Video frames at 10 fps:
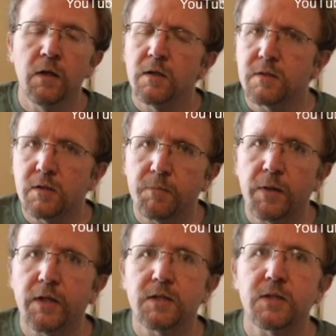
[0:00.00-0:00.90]
still
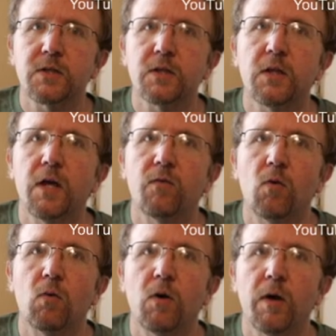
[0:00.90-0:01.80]
pay attention to
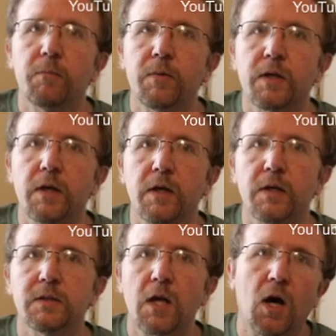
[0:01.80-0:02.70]
level 1
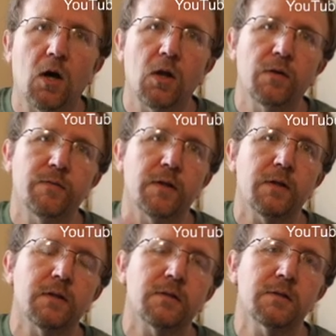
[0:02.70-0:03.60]
because all of
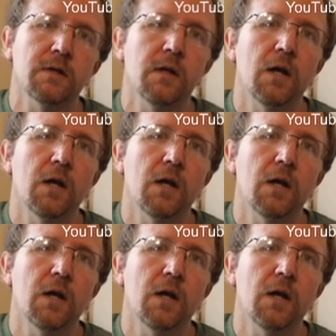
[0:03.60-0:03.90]
these